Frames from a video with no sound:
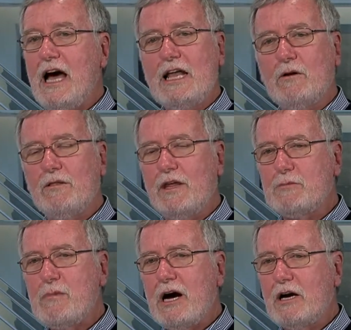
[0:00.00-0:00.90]
I don't
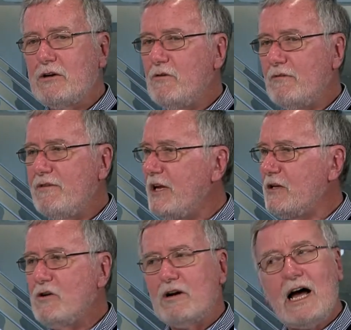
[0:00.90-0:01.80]
think Mark, nor
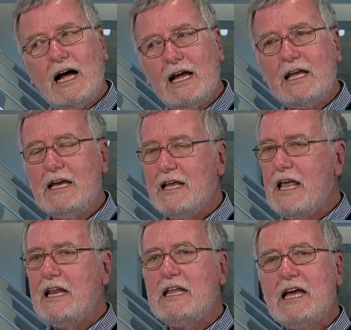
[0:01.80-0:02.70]
Vic, nor I had
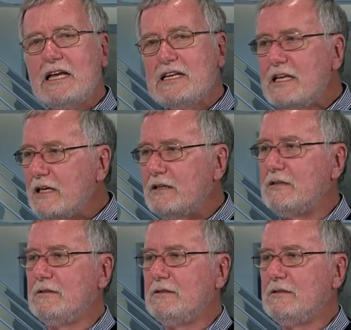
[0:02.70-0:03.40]
any idea